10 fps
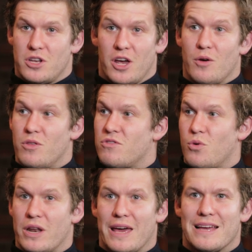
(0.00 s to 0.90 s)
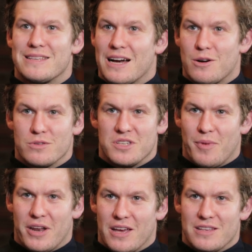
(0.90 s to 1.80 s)
you know, the 28 tackles he
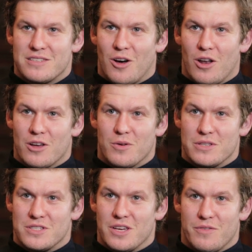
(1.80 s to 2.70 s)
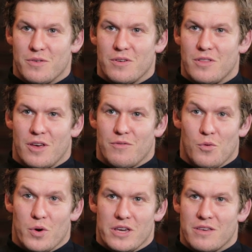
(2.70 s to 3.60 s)
made against Harlequins the other
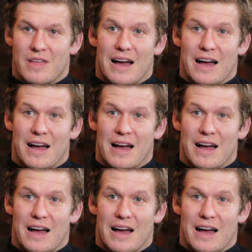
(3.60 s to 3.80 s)
week.